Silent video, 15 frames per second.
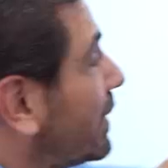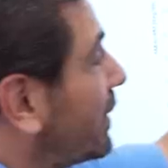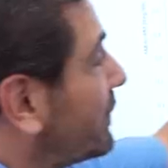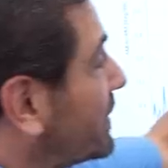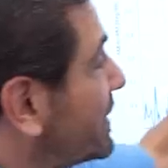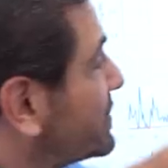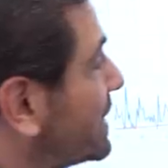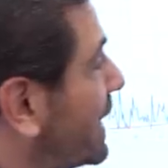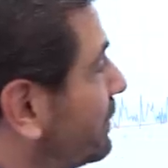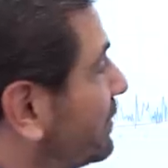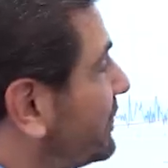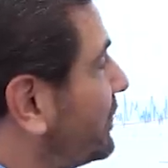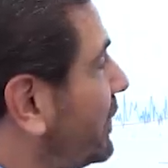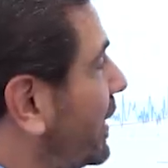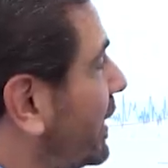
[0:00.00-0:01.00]
of each
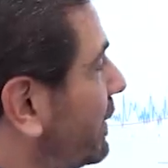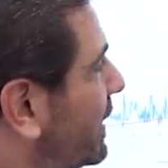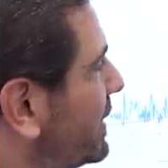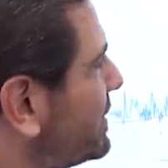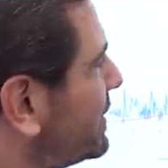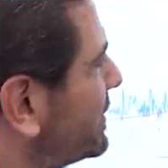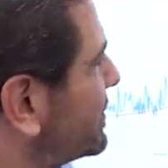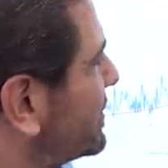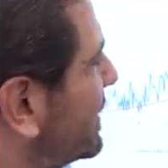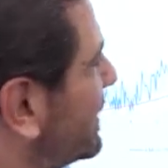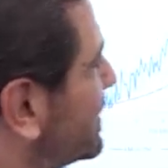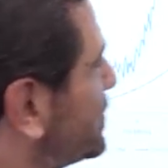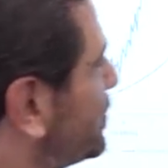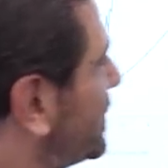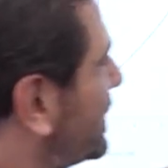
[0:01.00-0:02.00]
amplifier. And you can see
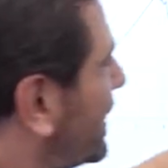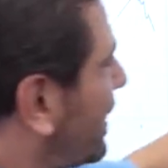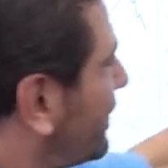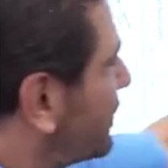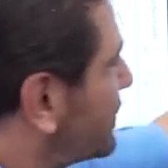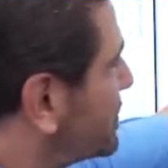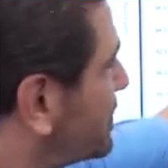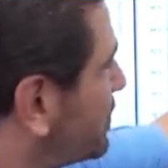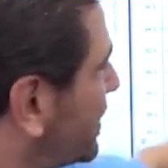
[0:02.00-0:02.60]
here's P out versus